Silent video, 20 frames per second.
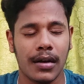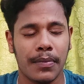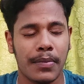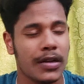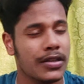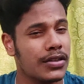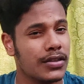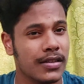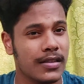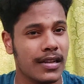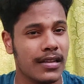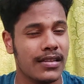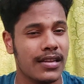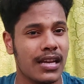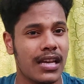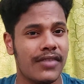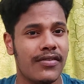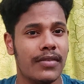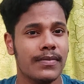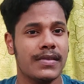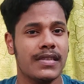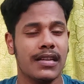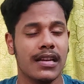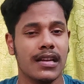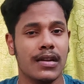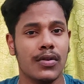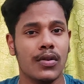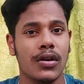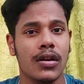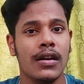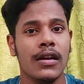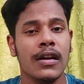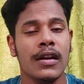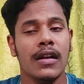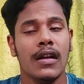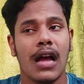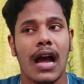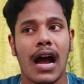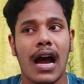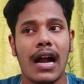Prasuti Tantra, Evam Stri Rog.
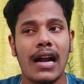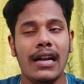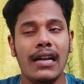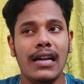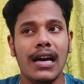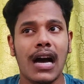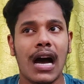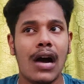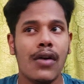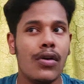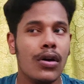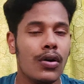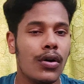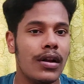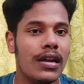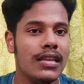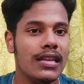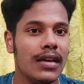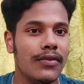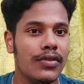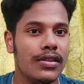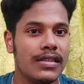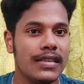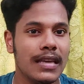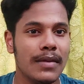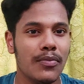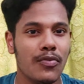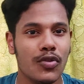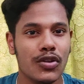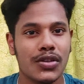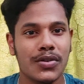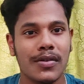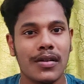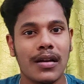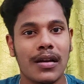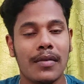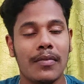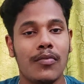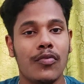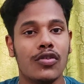And our college, I would say most
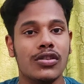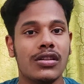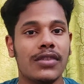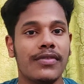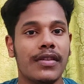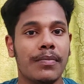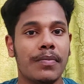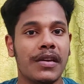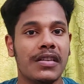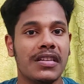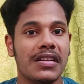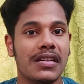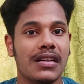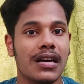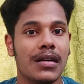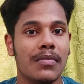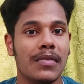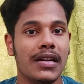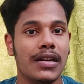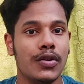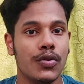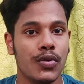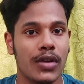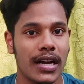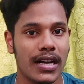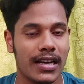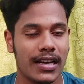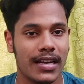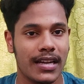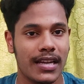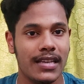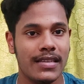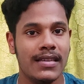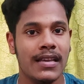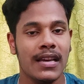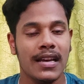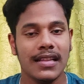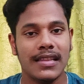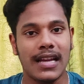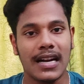of the patient come in 2
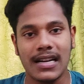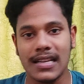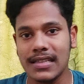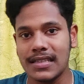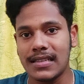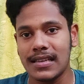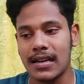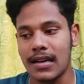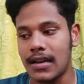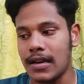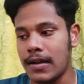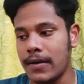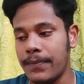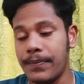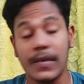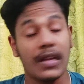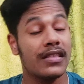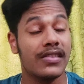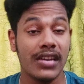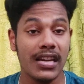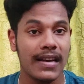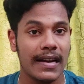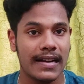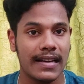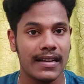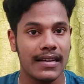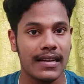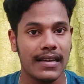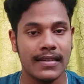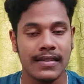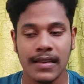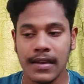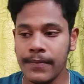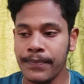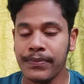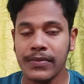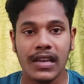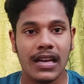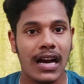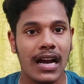categories, that is 3 categories:
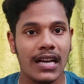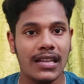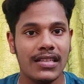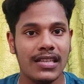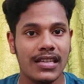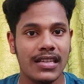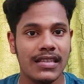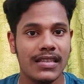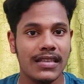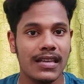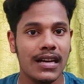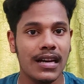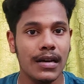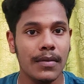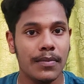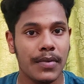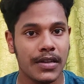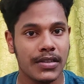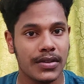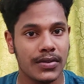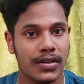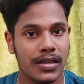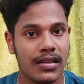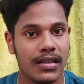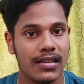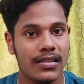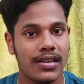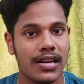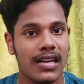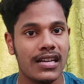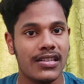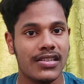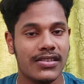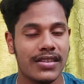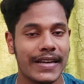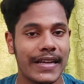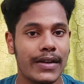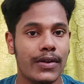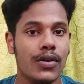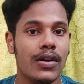Kaya Chikisya, Prasuti Tantra and
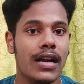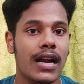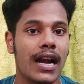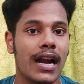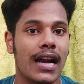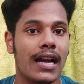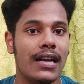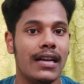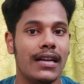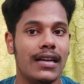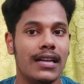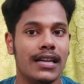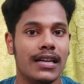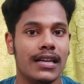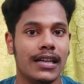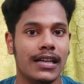Stri Rog, and